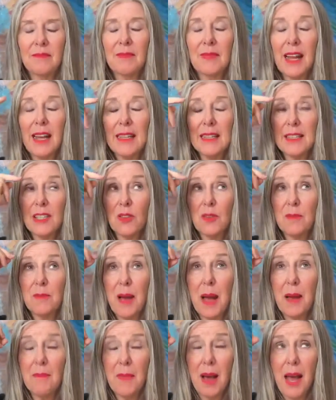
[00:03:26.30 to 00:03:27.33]
And so in
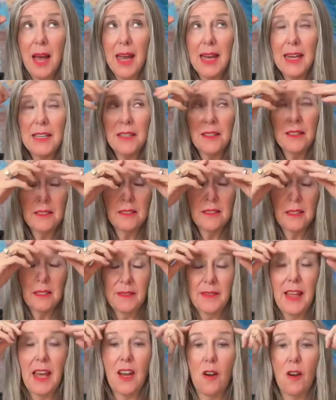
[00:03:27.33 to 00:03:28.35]
my mind,
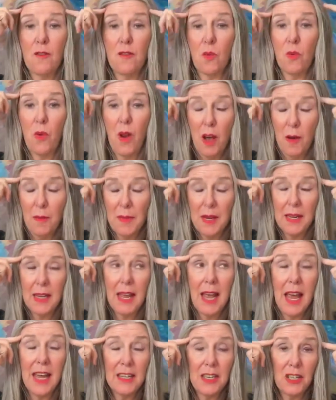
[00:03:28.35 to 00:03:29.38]
that overwhelming
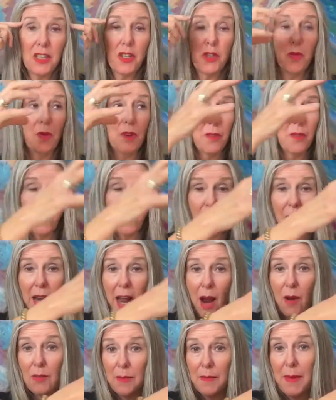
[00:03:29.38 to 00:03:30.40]
had to do with what
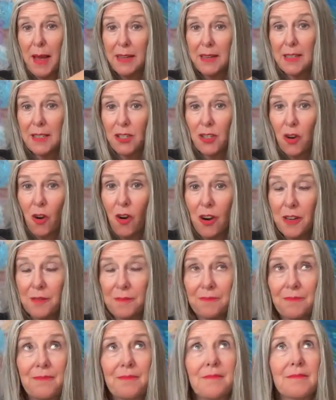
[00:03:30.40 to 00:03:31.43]
I was about to start.
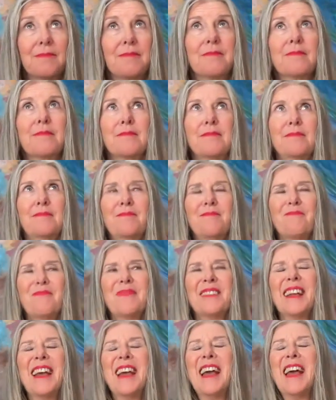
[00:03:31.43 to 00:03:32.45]

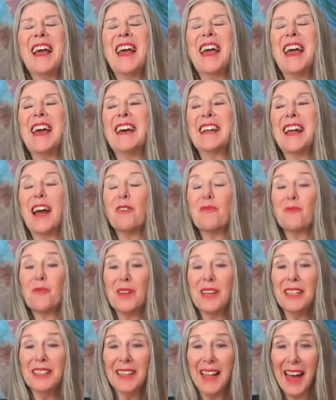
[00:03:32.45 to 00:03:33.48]
And I
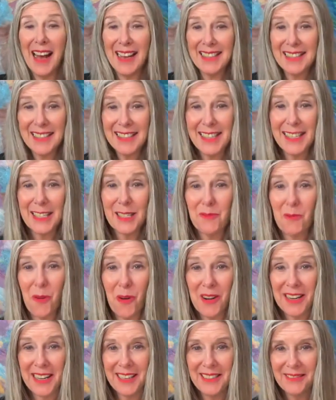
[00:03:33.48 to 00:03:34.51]
realized this
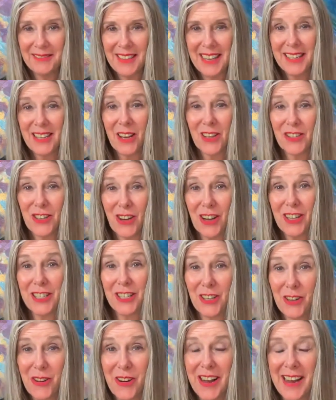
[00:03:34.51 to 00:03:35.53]
morning, as I was talking to
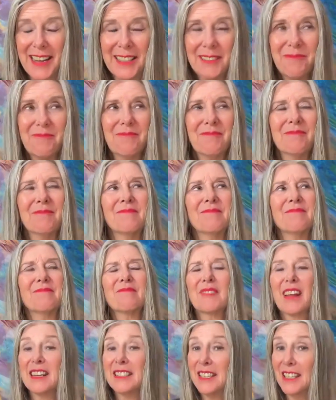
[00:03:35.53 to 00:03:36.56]
Craig,
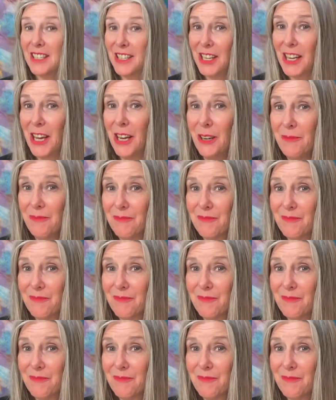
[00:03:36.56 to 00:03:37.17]
I said, you know,